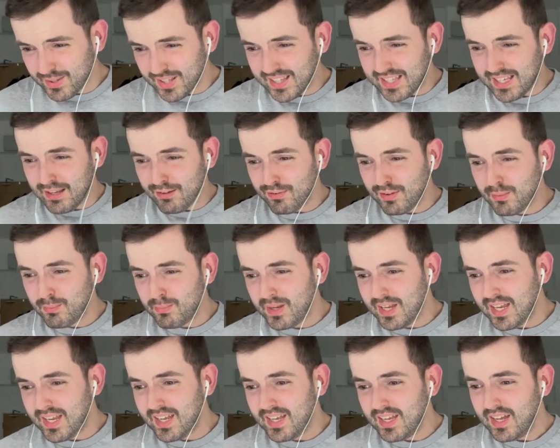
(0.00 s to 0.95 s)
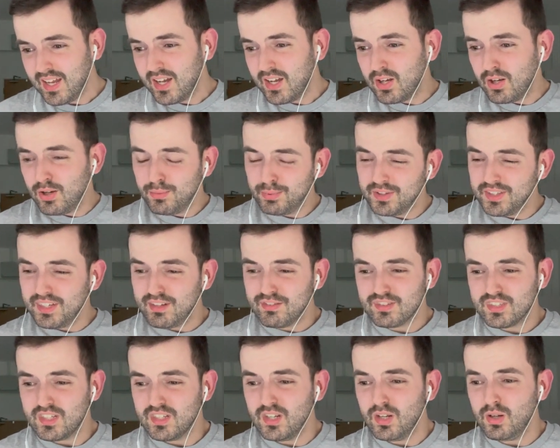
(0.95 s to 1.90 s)
Believe in Me, Who
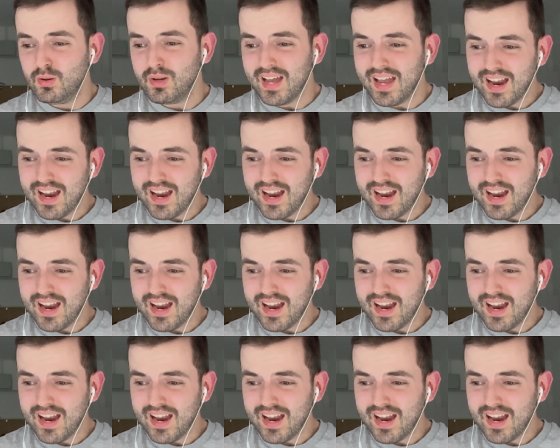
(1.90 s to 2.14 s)
Believes in You?